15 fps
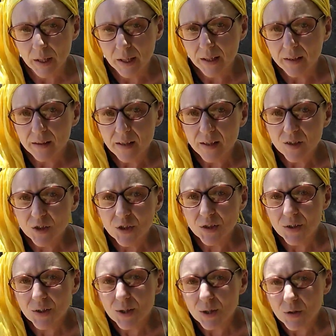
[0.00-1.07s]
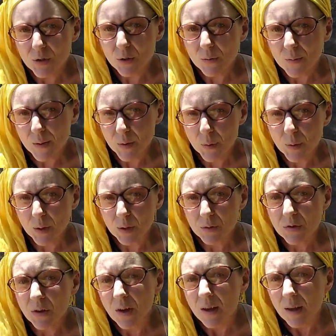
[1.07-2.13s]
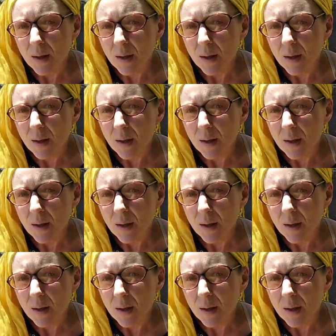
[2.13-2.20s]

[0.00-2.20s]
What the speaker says: pay attention to their service horse.